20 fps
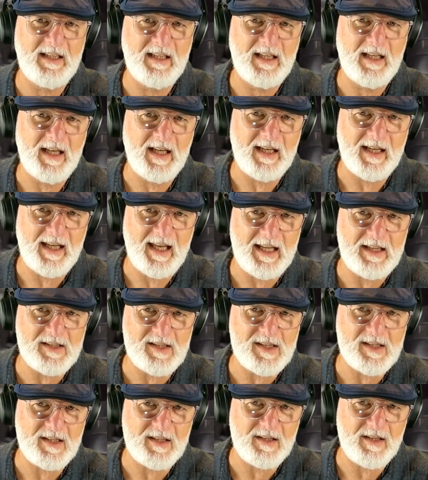
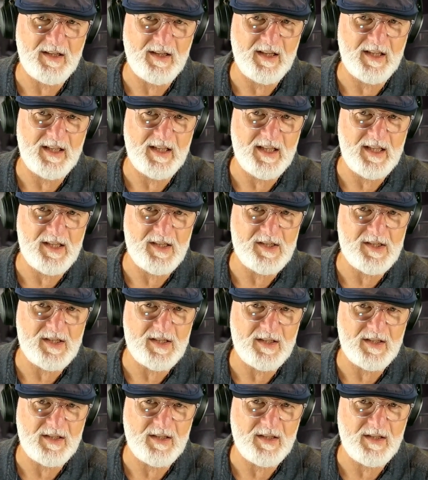against these
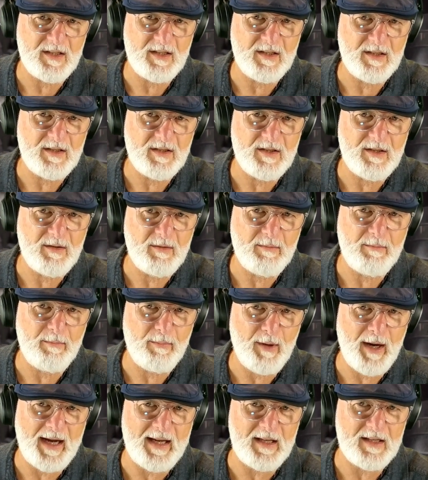
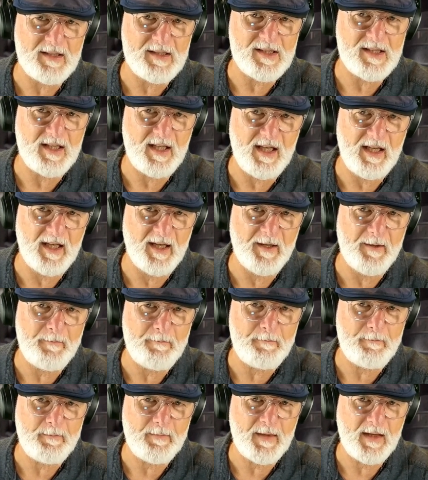brackets here.
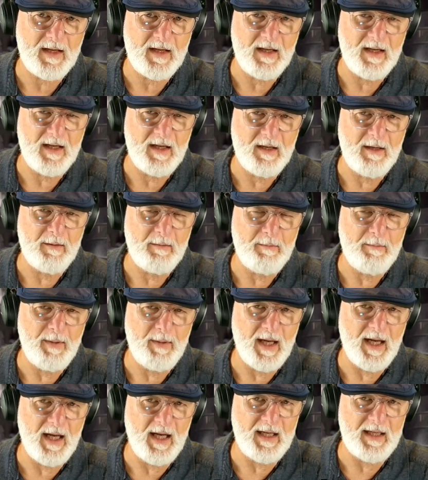
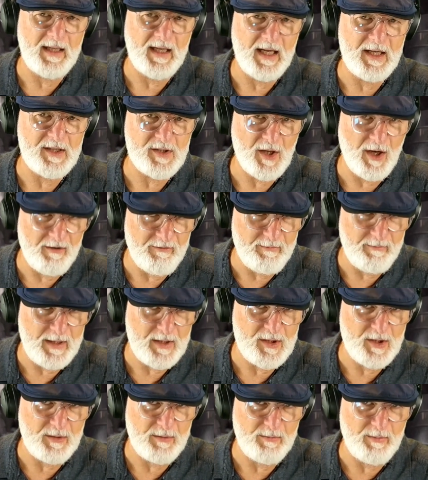But as I've
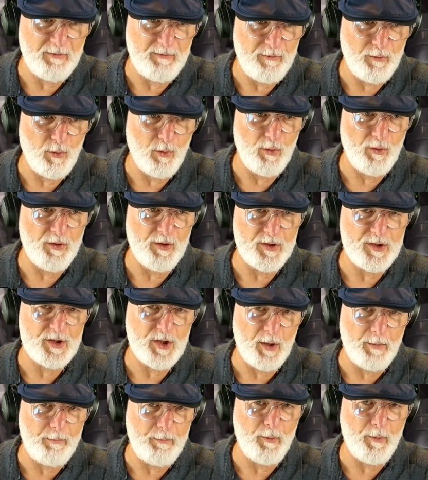mentioned before, the
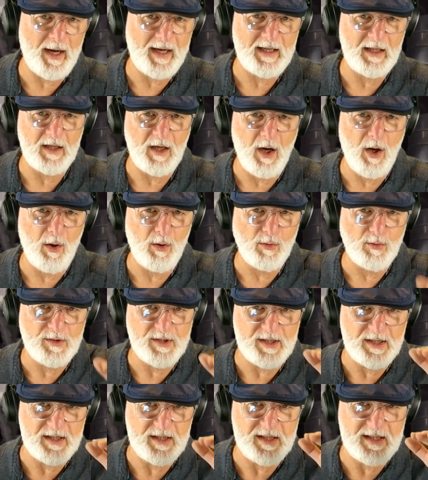top bracket holds
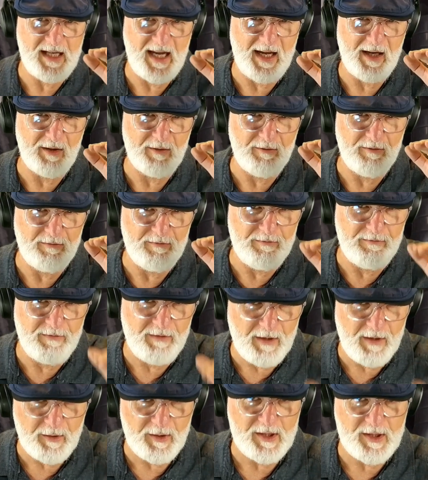this down
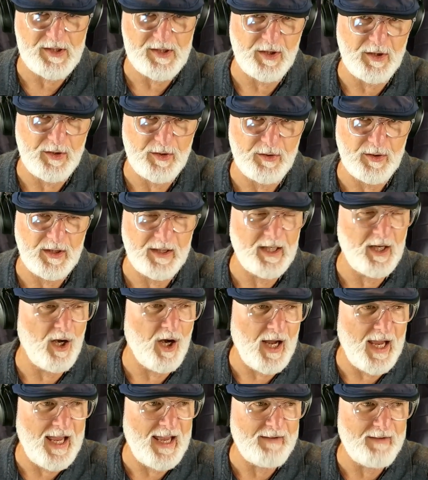very securely. I
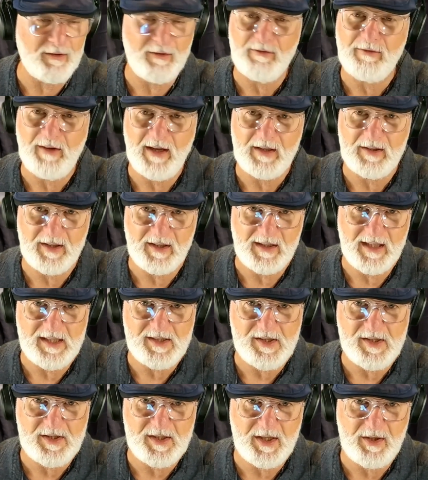haven't found it
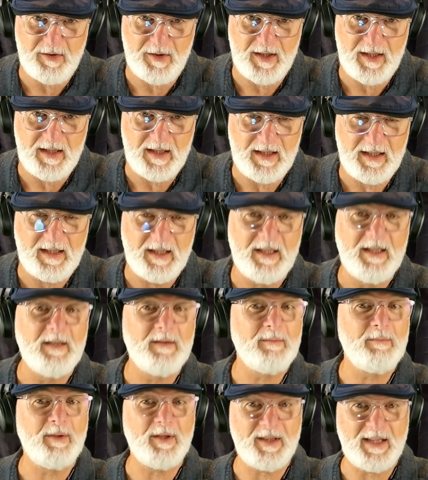necessary,
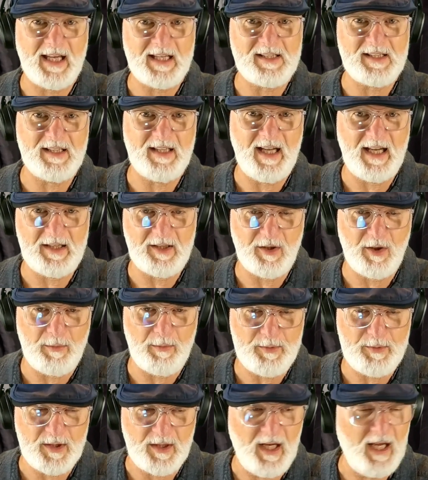but that's an added
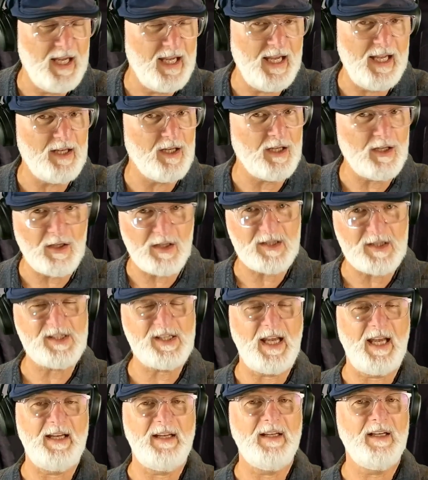option. And I've got to
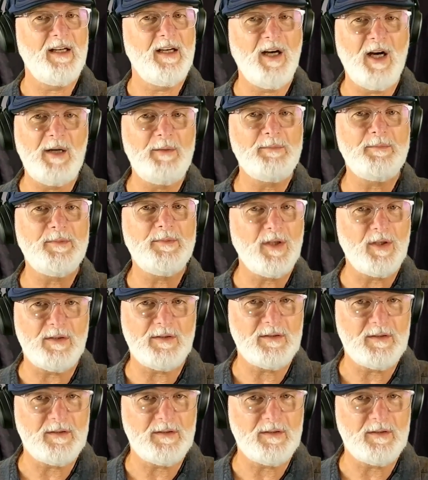say, I'm not